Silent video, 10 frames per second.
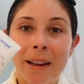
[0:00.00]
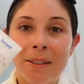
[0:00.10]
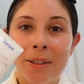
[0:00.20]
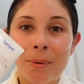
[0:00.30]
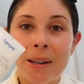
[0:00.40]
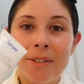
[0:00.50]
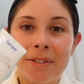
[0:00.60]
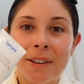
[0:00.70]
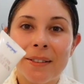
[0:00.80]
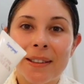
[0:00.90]
my 3
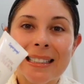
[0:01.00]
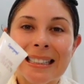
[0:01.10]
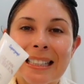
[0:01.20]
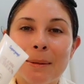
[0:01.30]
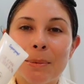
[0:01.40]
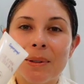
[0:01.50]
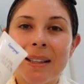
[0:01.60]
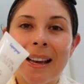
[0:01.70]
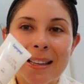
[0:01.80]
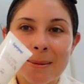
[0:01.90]
favorite clean
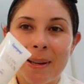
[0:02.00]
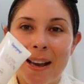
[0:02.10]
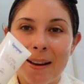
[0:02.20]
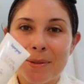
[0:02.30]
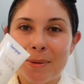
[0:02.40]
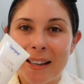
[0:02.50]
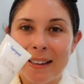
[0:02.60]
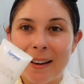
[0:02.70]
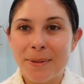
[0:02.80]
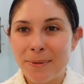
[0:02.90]
beauty SPFs right
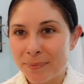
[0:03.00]
now.